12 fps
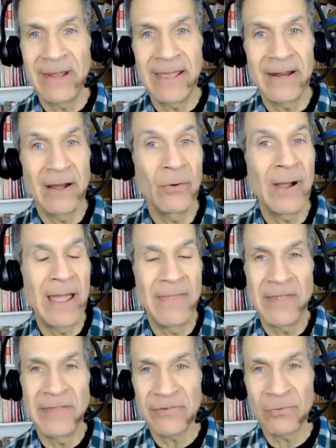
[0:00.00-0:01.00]
NATO, and
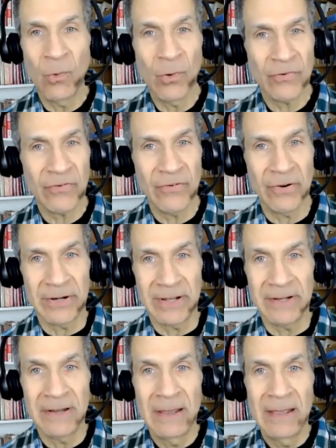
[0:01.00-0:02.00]
then this war
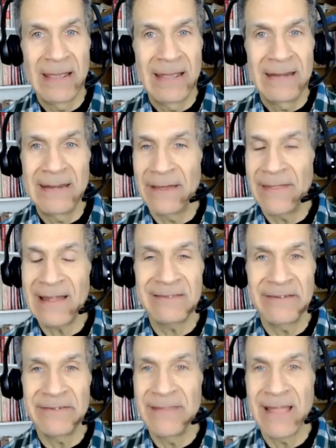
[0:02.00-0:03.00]
started. Now that
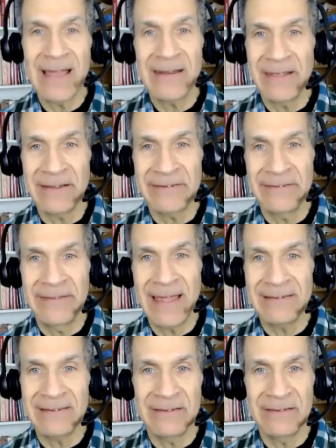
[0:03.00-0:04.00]
does not
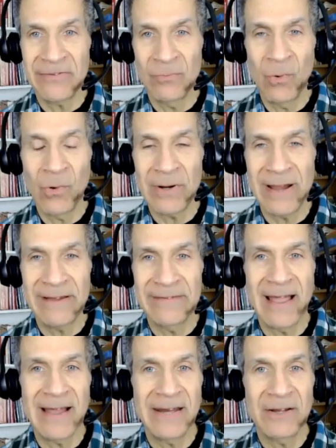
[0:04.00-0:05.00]
this war has
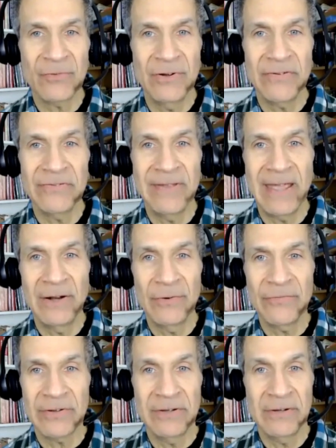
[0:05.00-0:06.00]
not increased NATO
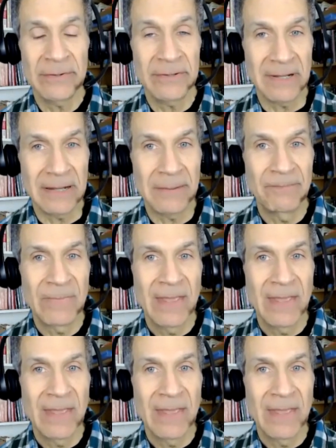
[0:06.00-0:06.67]
security.